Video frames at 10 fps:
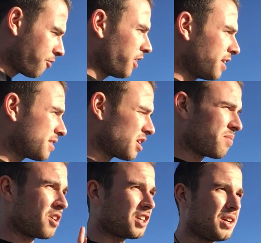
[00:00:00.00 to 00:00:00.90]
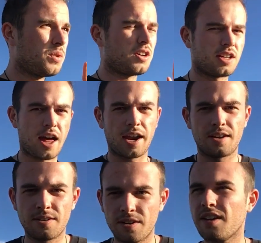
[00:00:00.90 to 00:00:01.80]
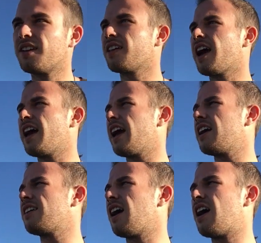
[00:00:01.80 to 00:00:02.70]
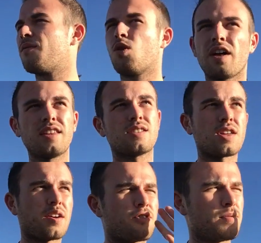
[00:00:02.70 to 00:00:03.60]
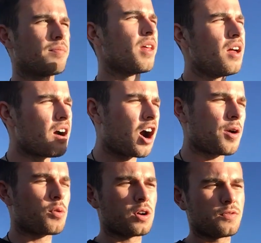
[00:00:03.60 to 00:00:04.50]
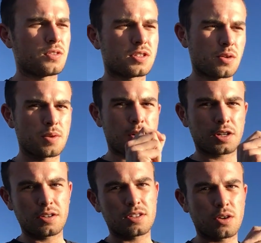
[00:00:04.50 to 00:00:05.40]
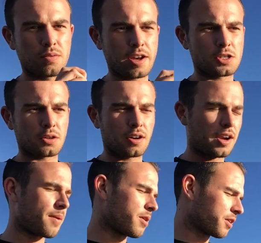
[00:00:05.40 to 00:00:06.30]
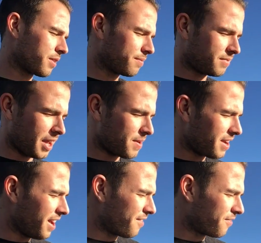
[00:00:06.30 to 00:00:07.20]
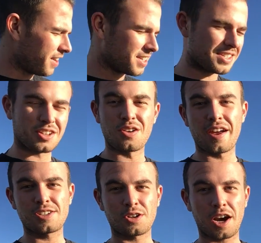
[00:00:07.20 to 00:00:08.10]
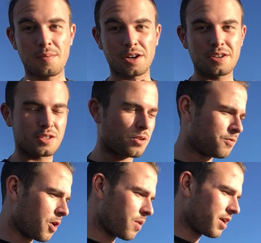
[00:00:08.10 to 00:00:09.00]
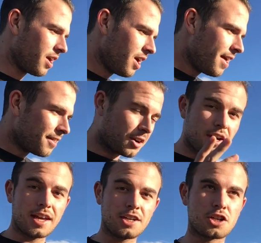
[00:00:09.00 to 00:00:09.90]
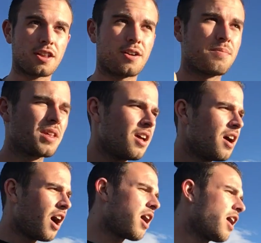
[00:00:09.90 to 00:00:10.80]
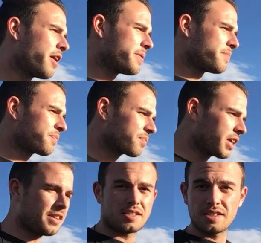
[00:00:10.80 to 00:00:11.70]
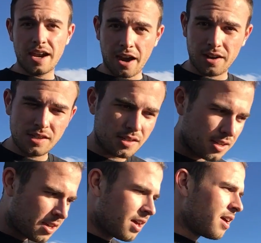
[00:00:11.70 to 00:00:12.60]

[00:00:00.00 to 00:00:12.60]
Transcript: Venus and Mercury will collide. And, well, at least like from our point of view. So when Mercury's going retrograde, not Mercury, damn it, Venus is going retrograde, Mercury's going forward, they're going to hit each other. And this is in Aries.